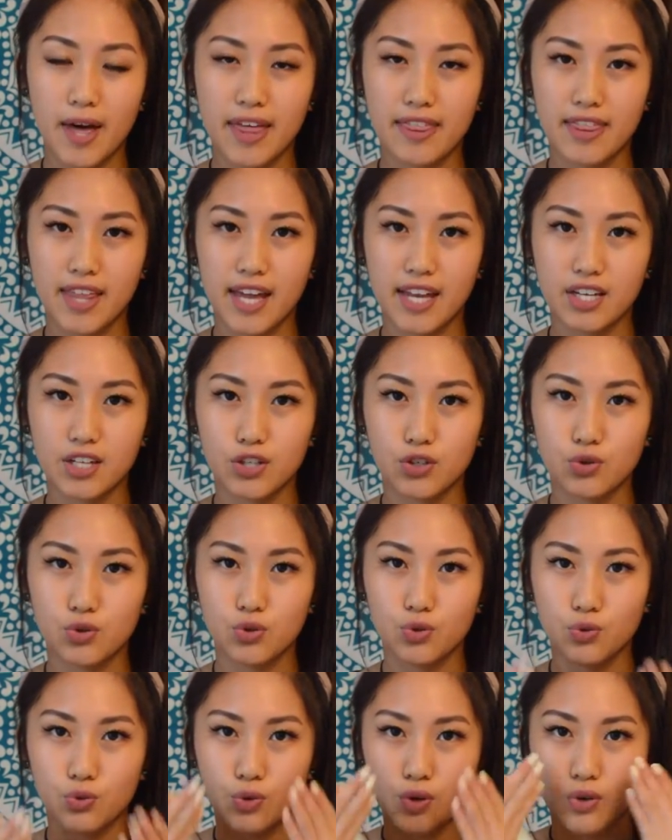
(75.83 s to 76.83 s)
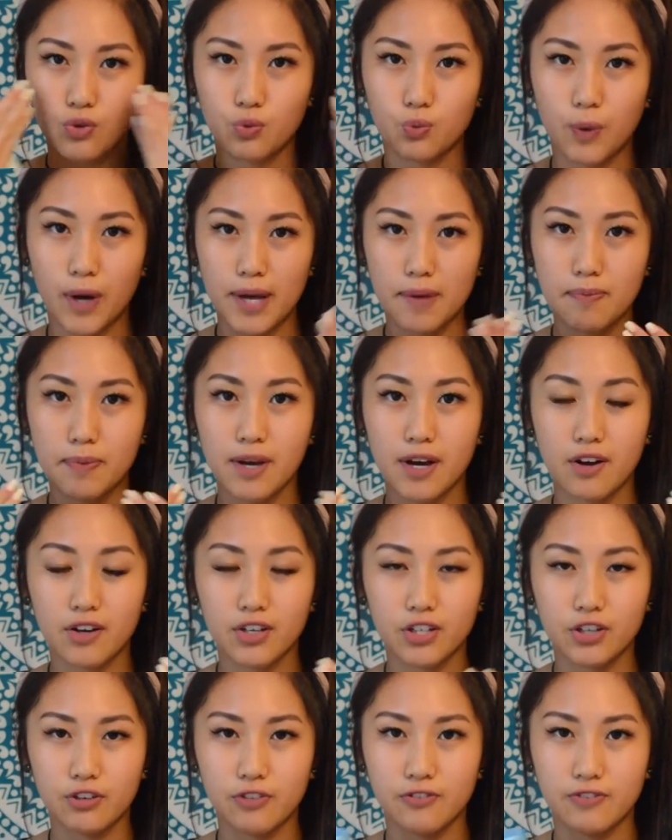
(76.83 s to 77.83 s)
and then you wipe it
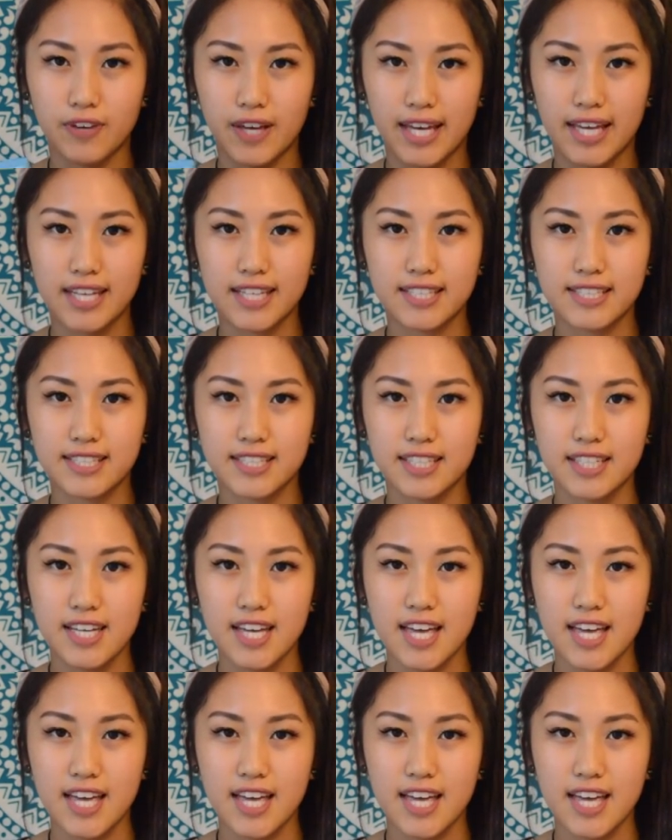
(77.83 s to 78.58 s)
on your face